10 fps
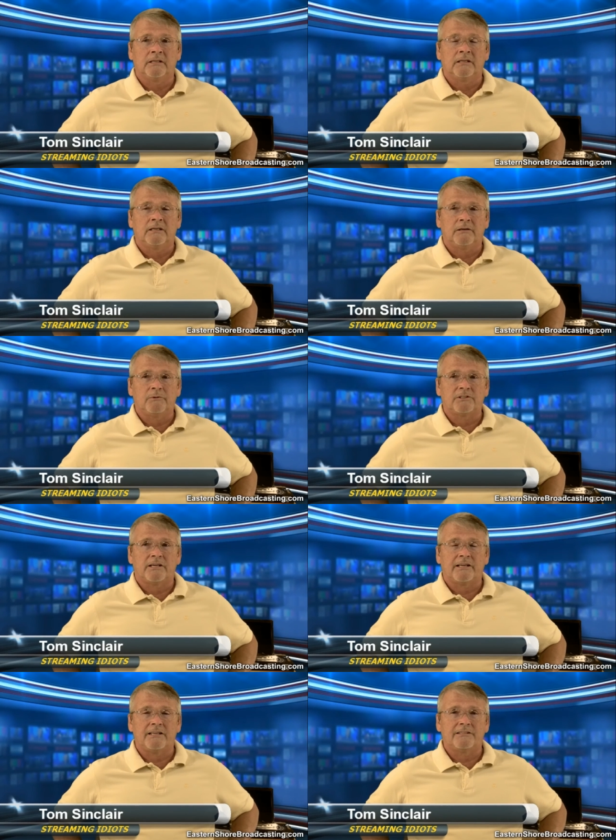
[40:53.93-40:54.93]
I wish
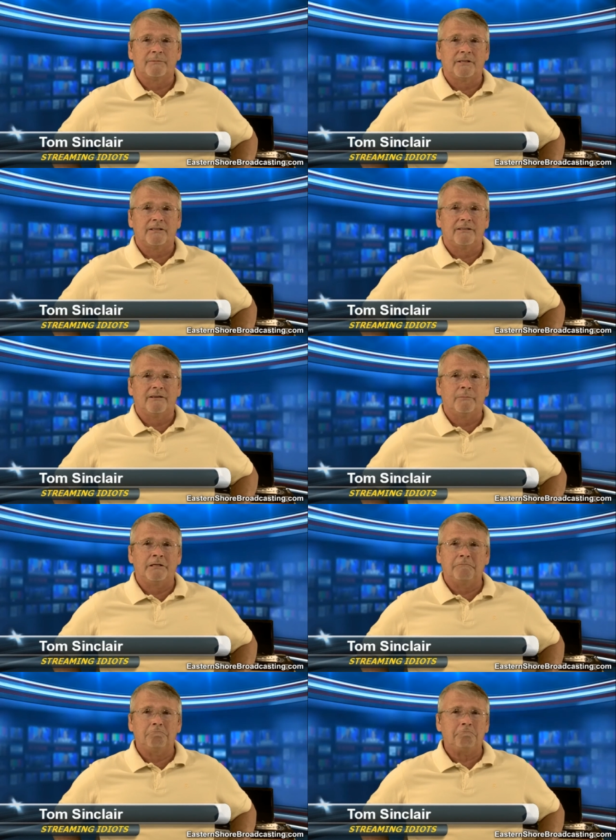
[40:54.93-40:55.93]
I'd had somebody to tell
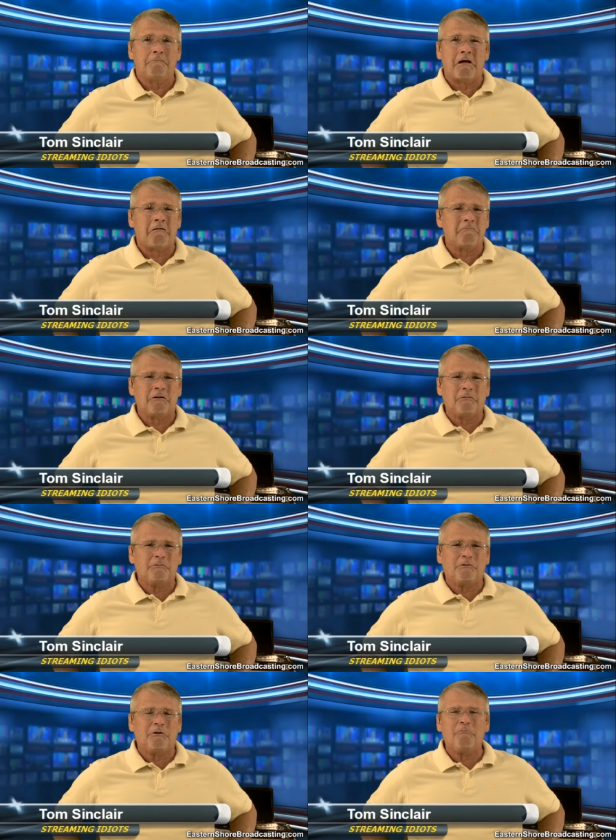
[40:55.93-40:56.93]
me, no,
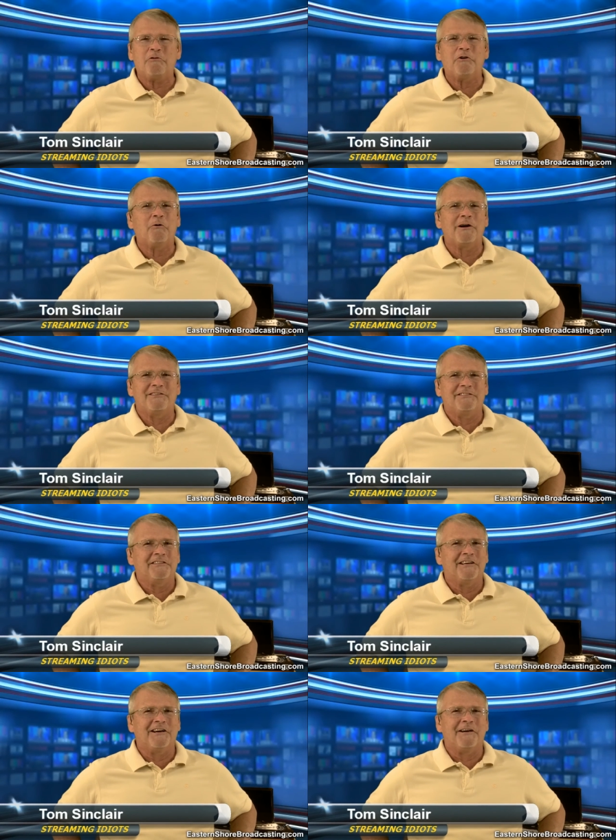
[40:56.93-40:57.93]
don't waste your time